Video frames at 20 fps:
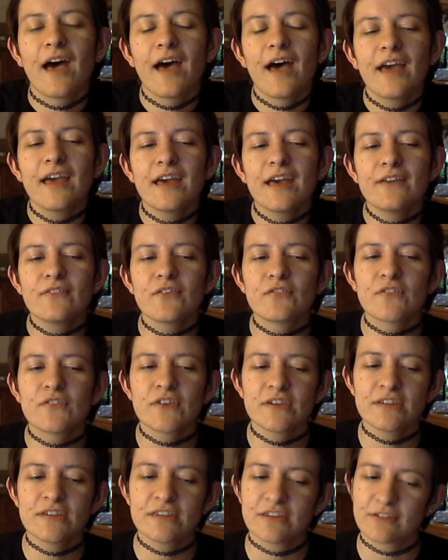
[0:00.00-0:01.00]
I have a
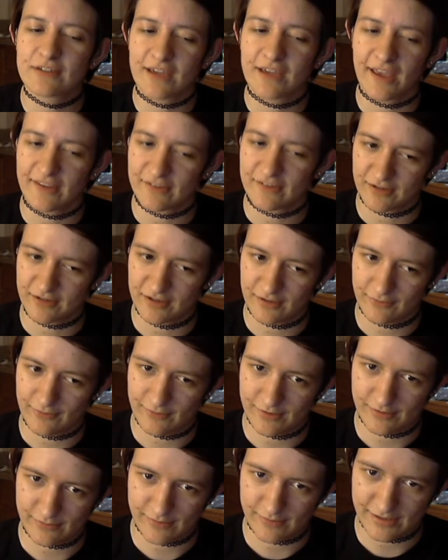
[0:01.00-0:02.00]
feeling you guys are gonna
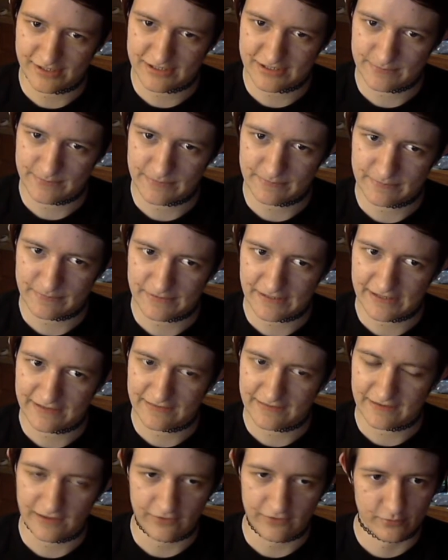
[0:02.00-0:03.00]
want to watch me play
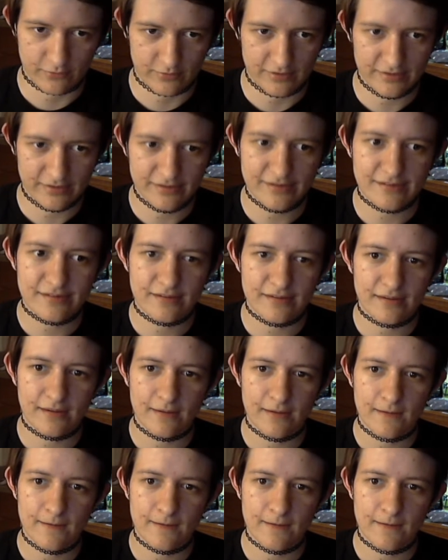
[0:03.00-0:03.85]
the other ones